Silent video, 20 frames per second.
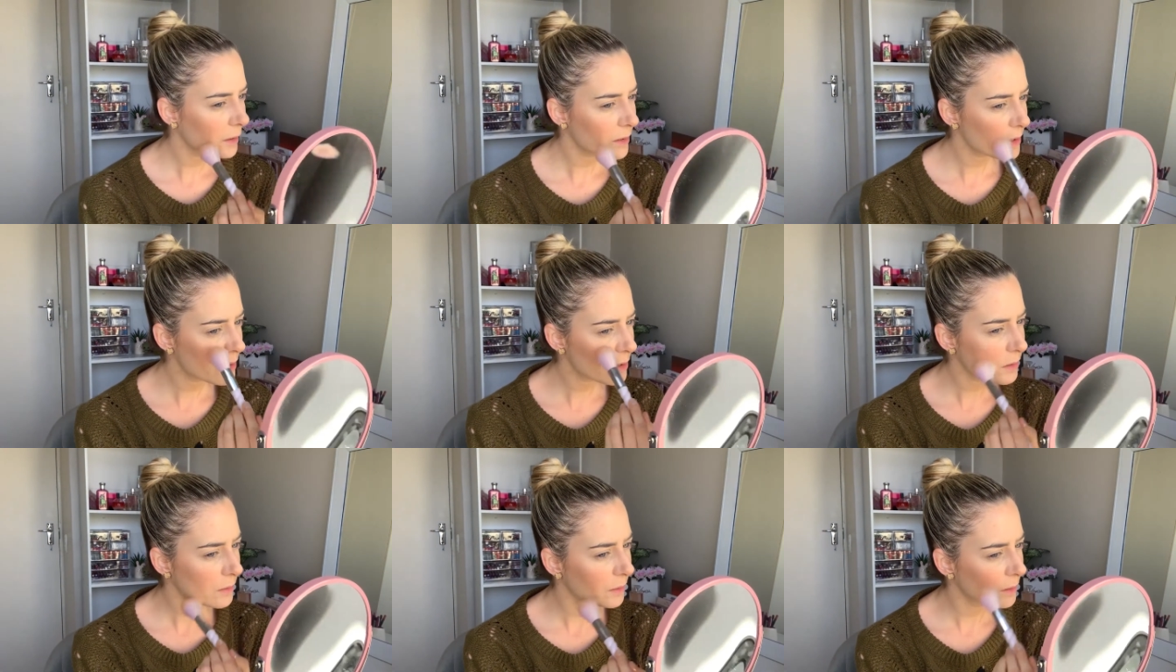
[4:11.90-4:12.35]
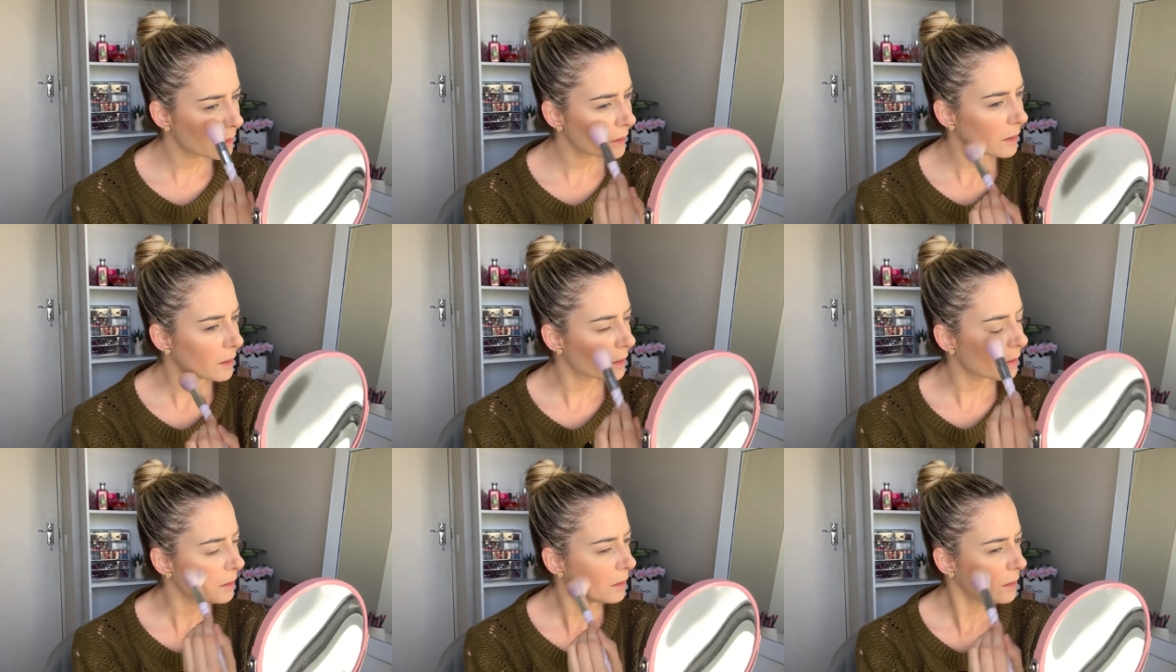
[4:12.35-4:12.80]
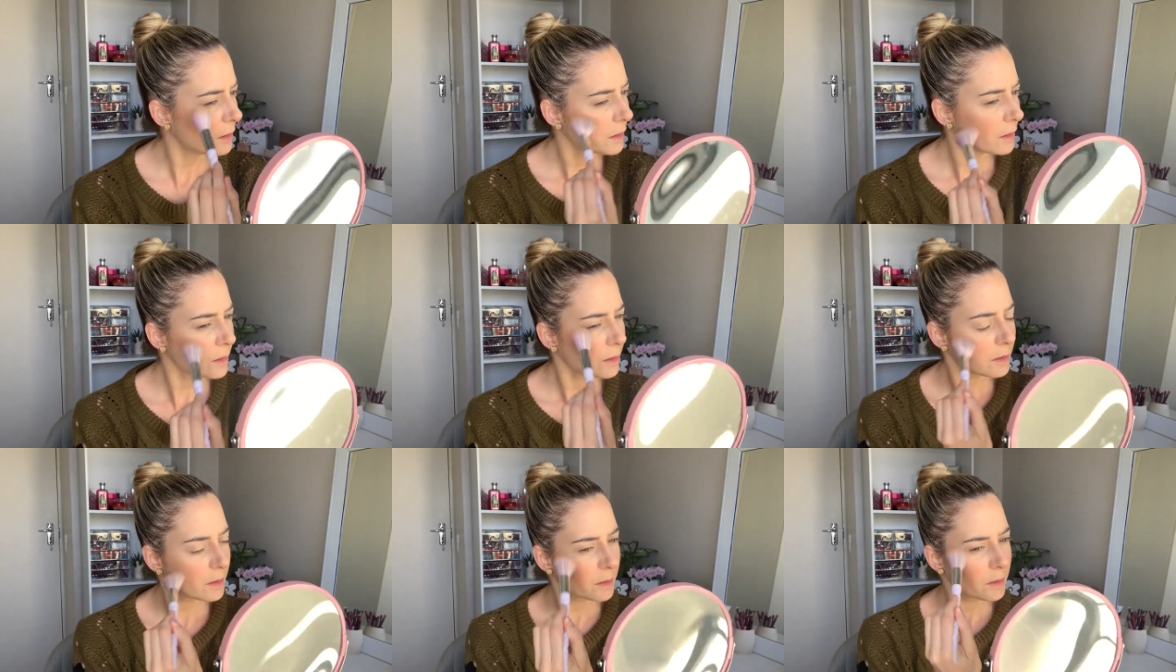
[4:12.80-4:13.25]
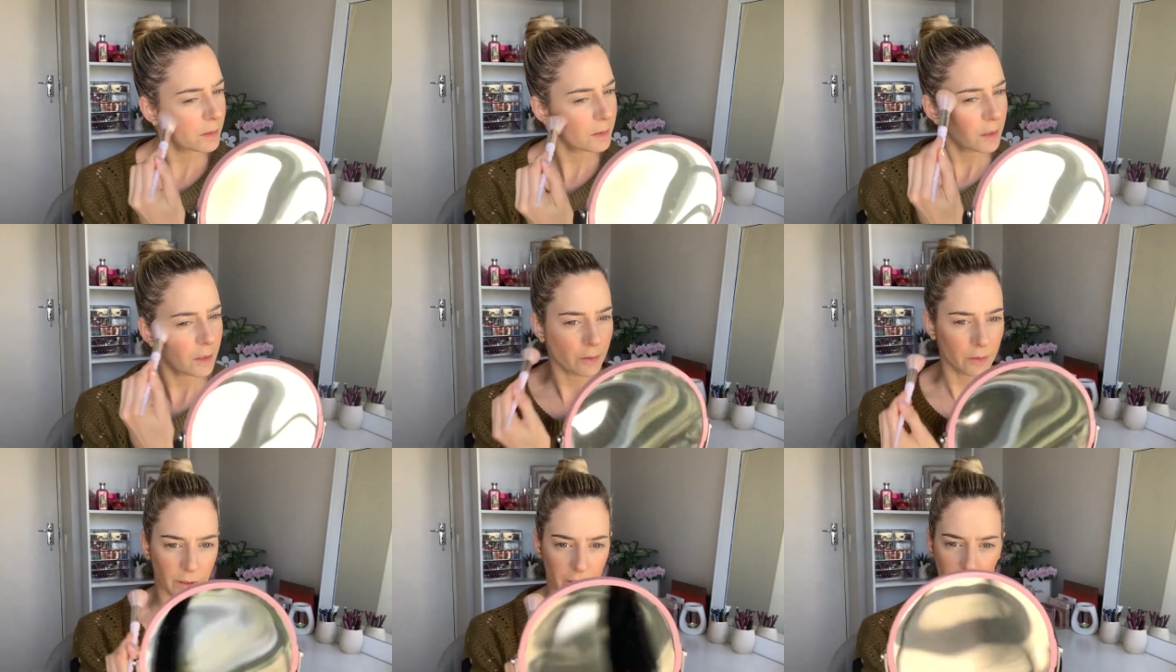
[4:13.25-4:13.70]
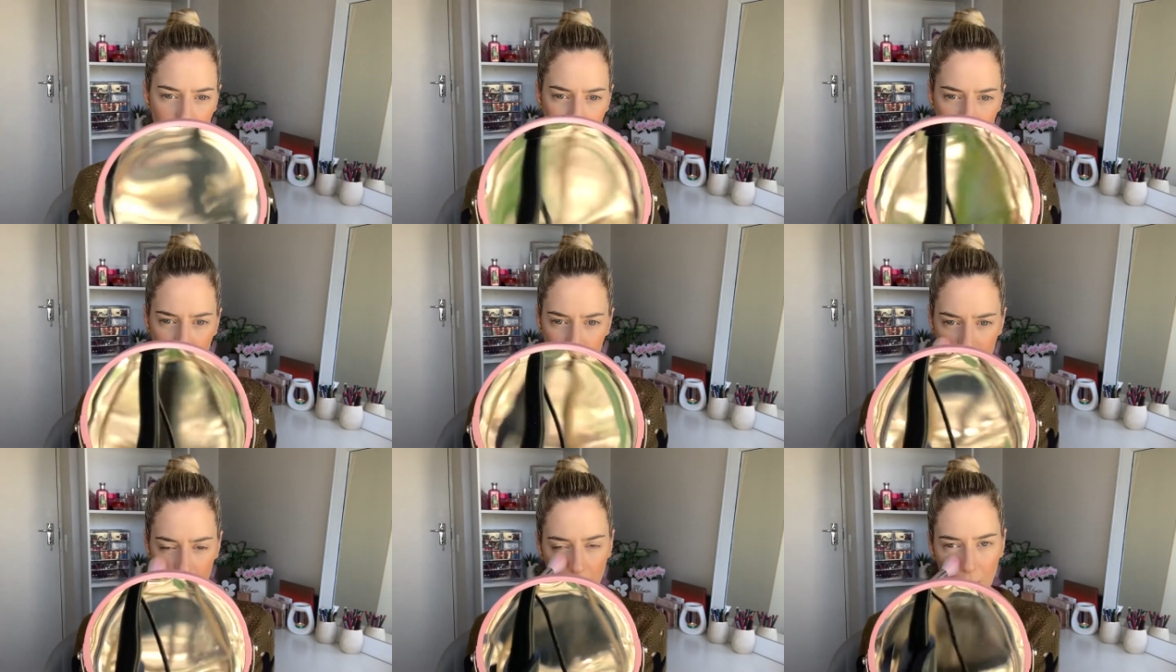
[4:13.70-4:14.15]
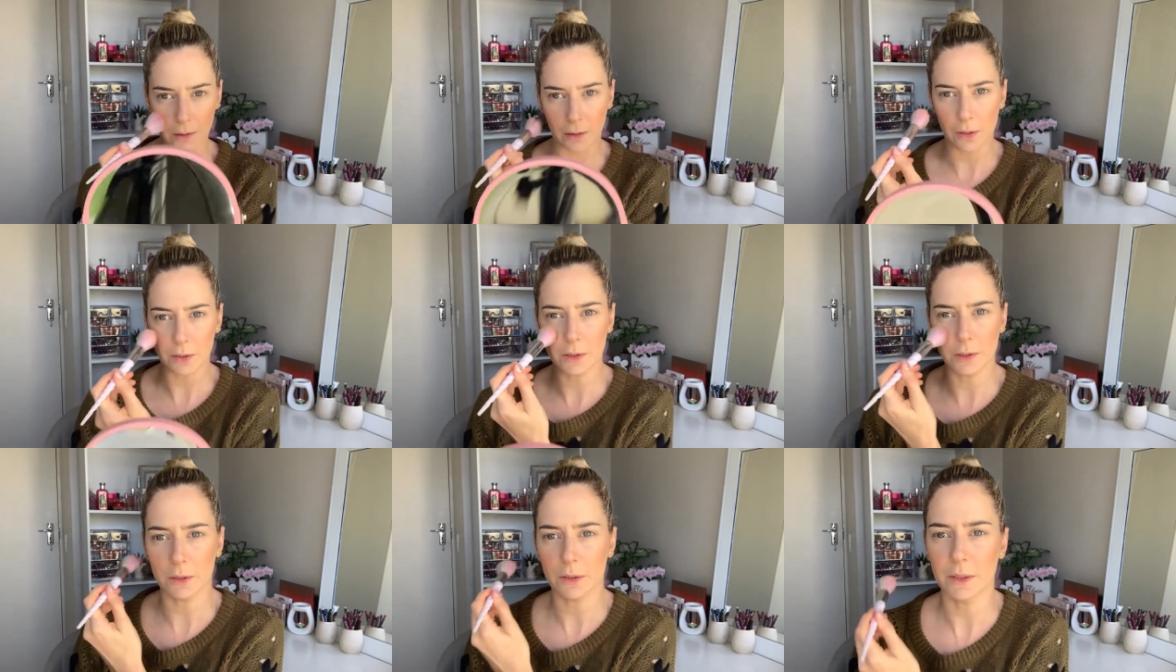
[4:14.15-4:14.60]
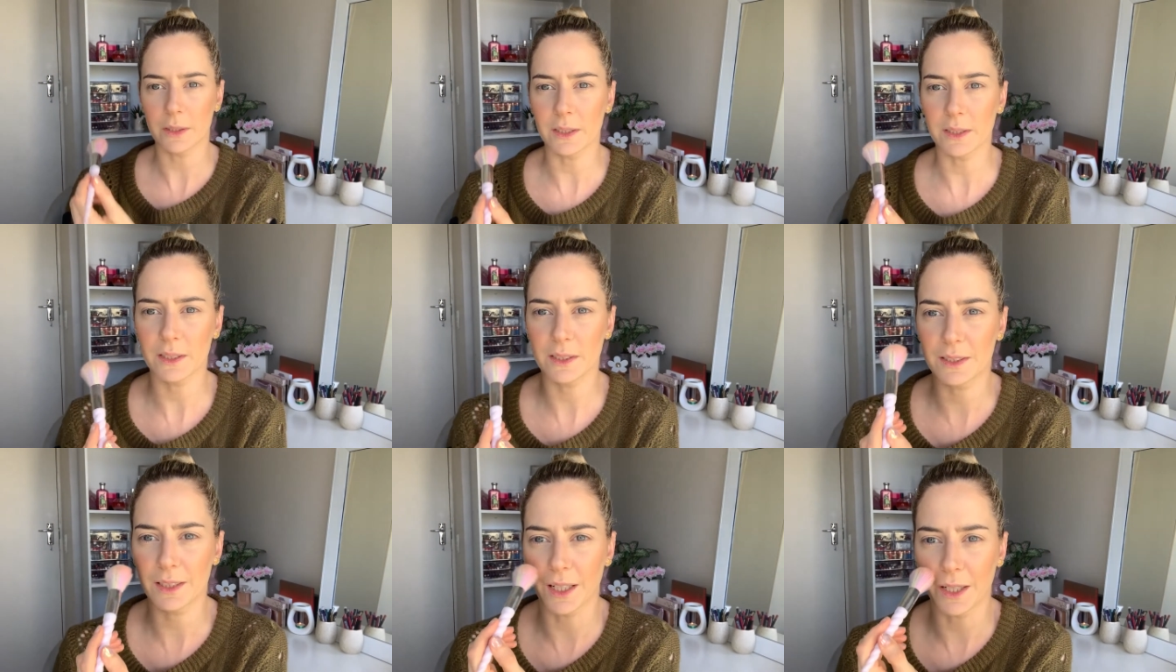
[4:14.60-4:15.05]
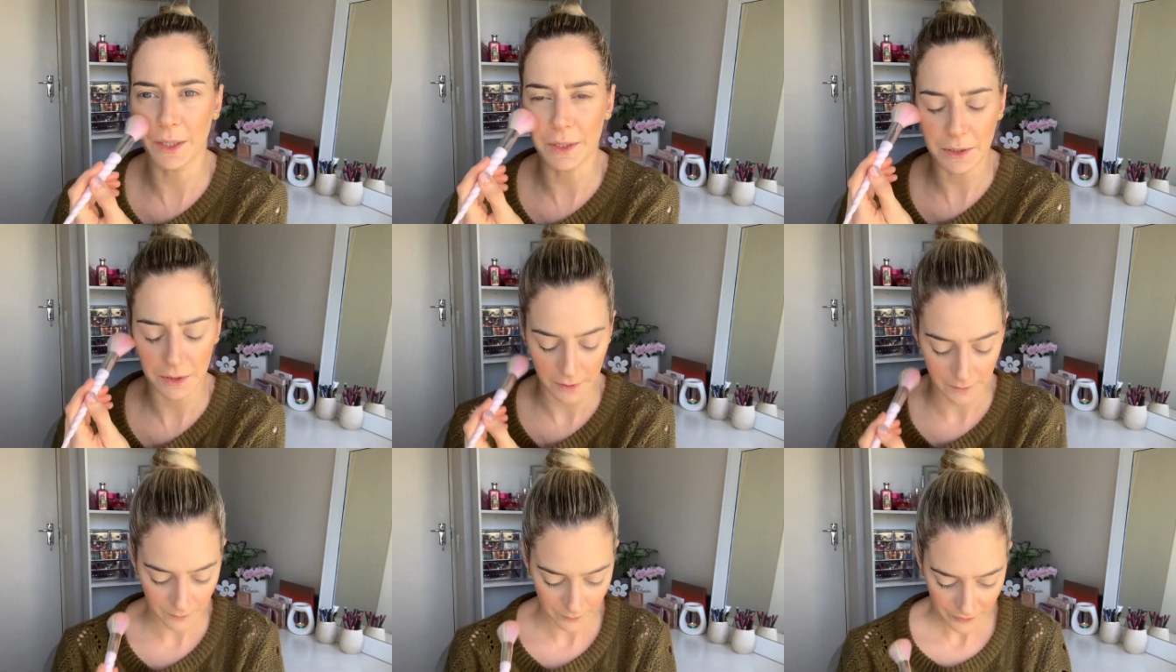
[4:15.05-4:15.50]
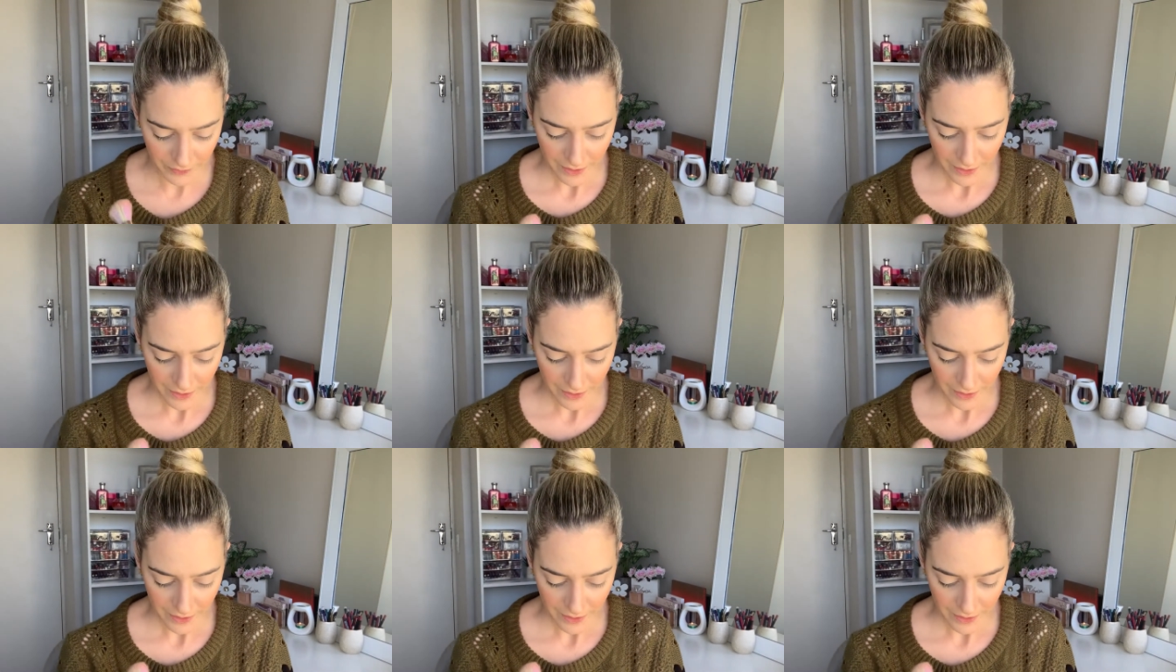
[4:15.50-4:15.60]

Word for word: I just want to know, because I already put a lot on this side.